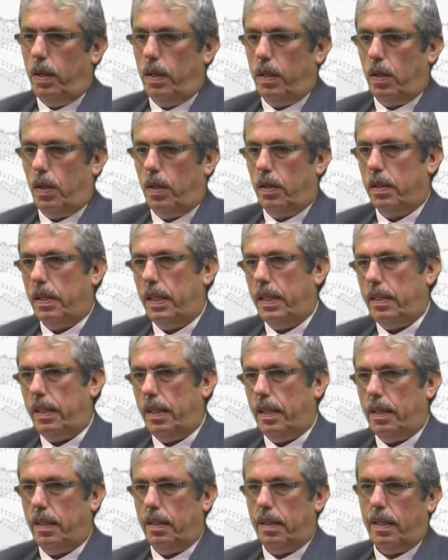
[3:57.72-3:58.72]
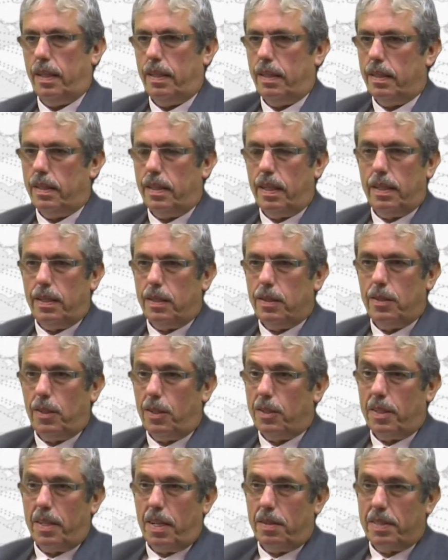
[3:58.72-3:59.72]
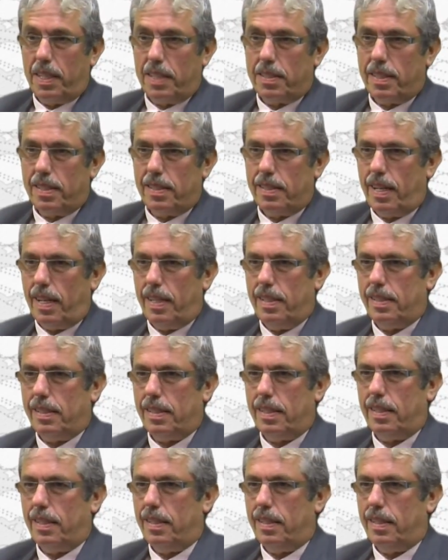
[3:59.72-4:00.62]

wrong eating and not enough exercise,